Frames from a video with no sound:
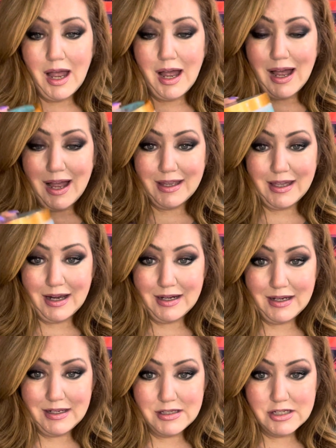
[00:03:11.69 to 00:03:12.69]
I got
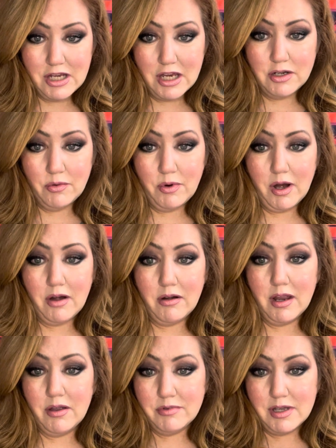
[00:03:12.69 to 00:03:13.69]
it in
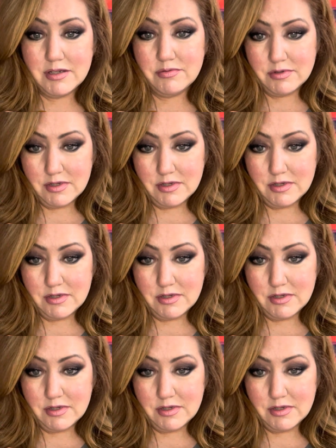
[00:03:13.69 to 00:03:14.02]
January because it was